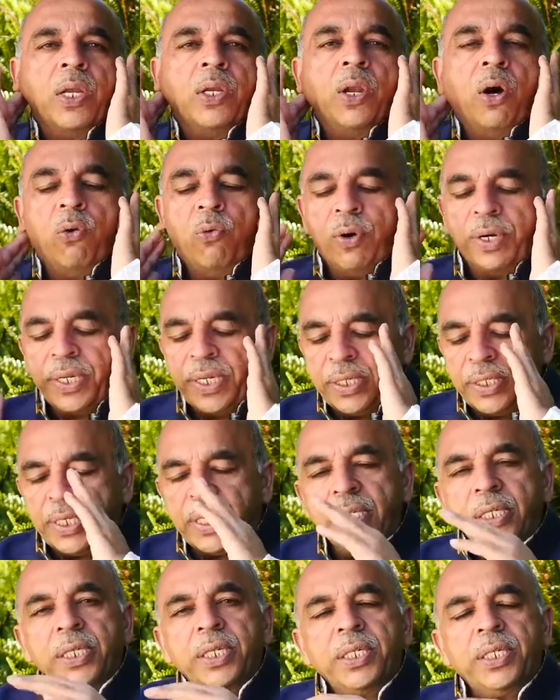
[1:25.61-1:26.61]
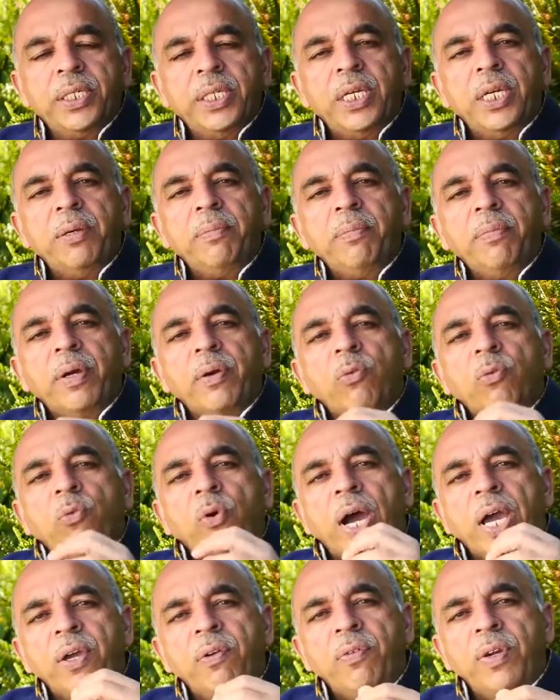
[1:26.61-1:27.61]
Now what is this regime?
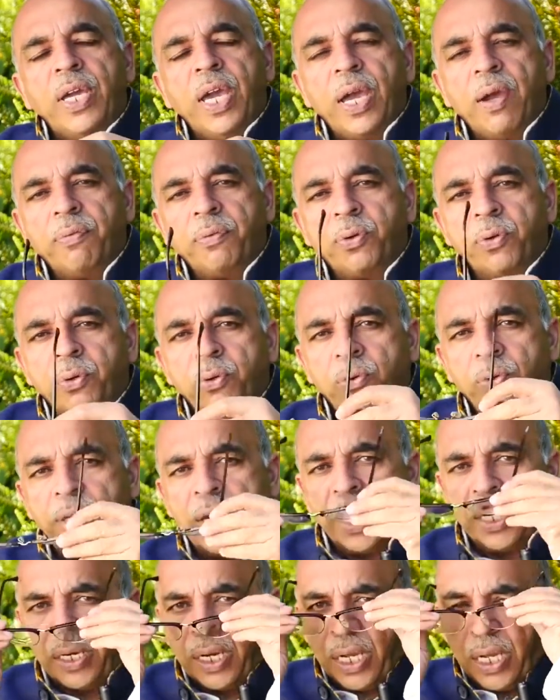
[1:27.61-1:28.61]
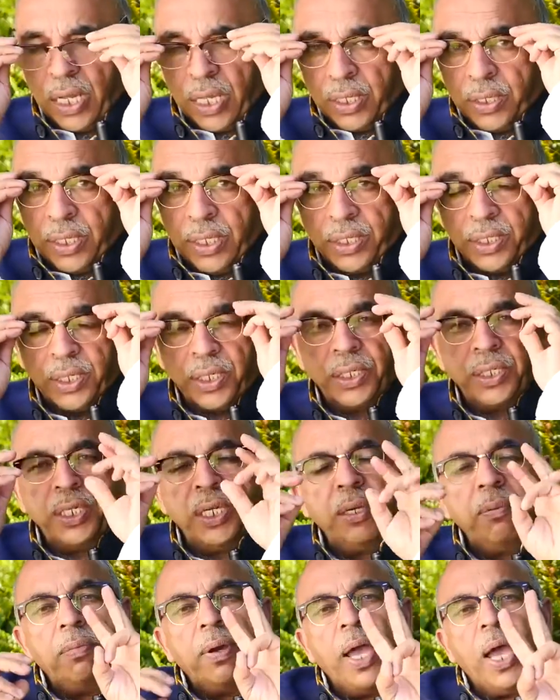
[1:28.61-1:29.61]
Why we have to do that? This
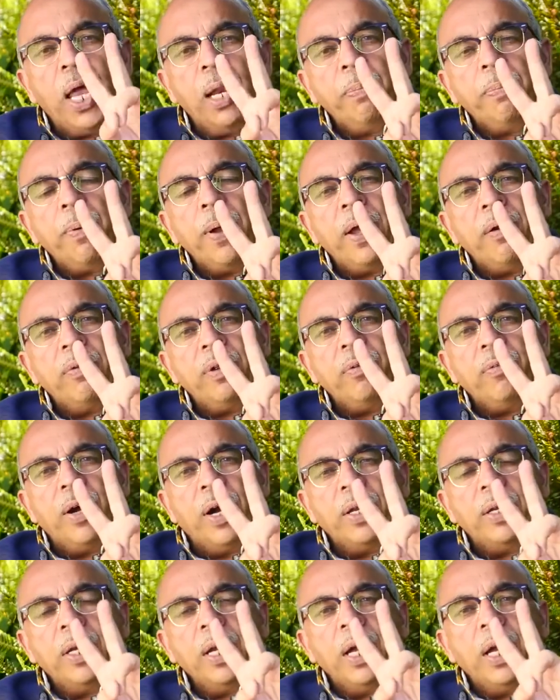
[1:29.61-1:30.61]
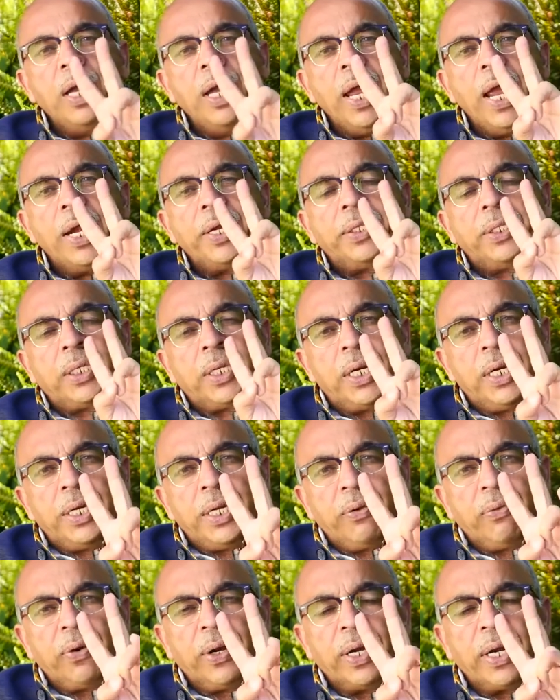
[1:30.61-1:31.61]
regime help everyone at 3
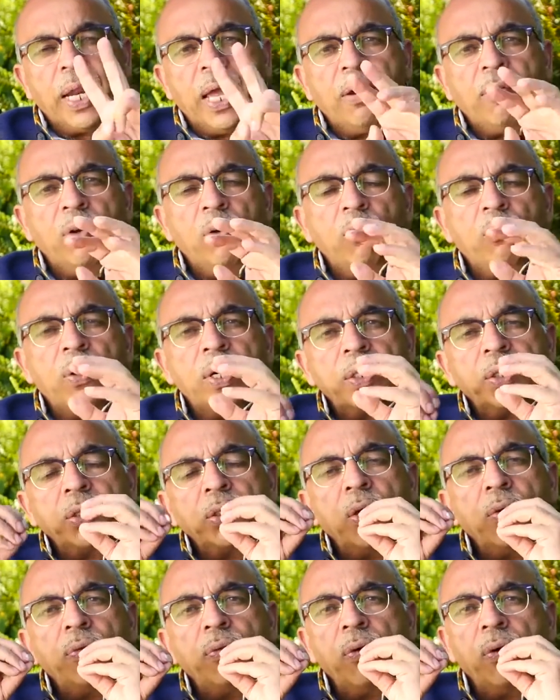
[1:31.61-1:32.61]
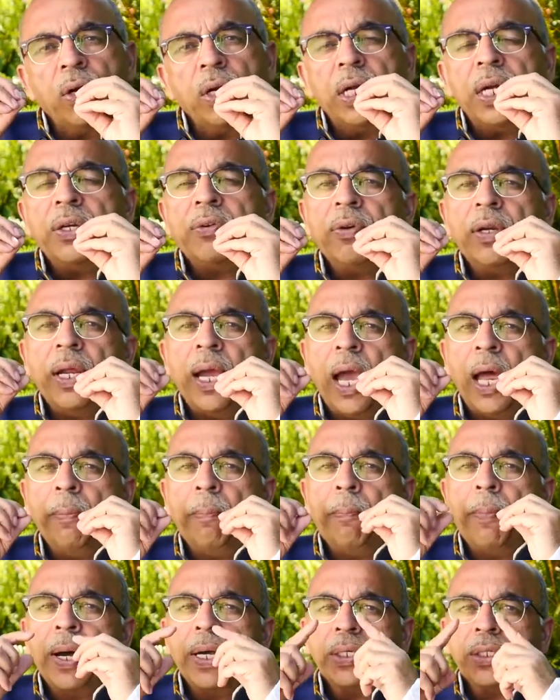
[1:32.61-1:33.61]
different levels. First of all, it will
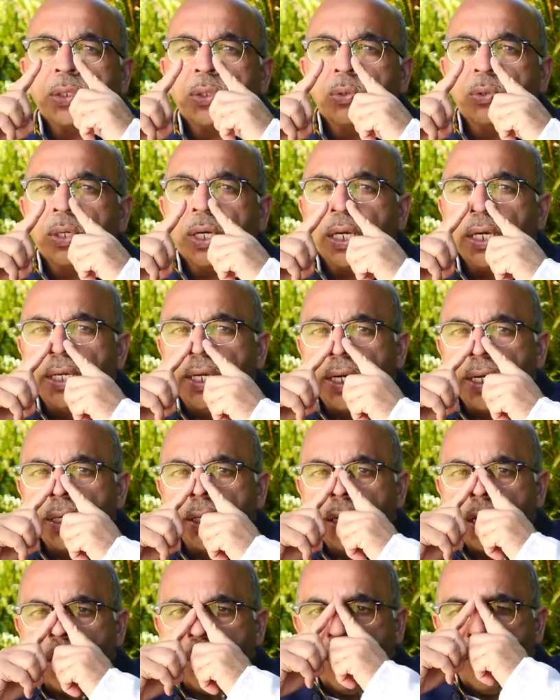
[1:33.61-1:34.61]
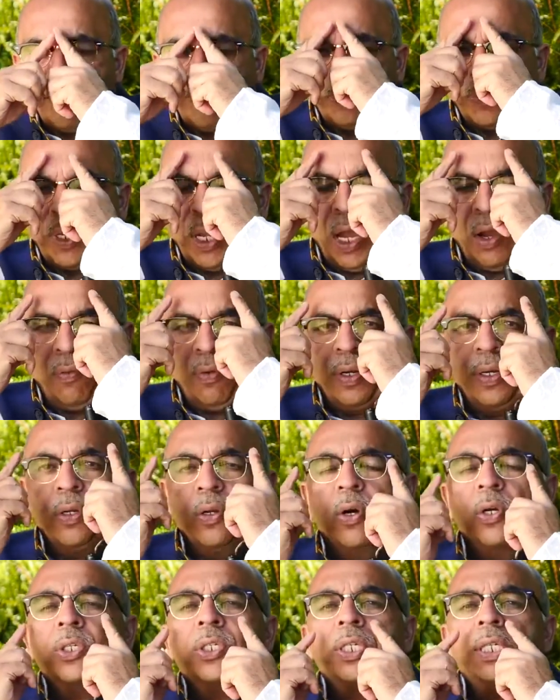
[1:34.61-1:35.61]
help us to clear our
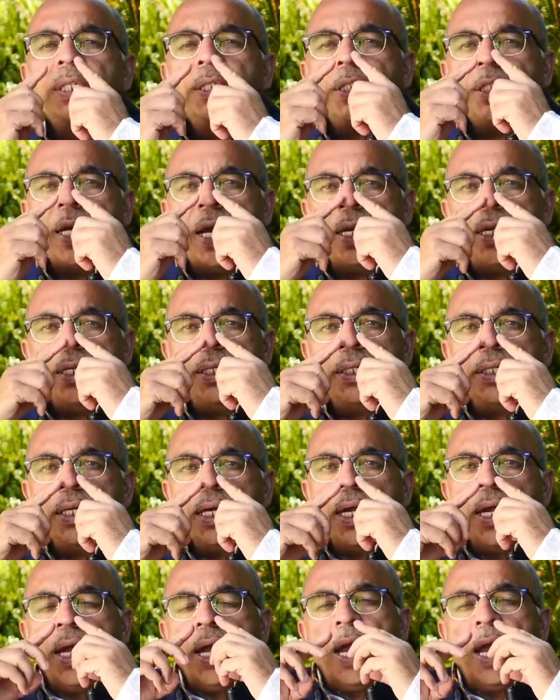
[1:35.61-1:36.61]
nostril channels.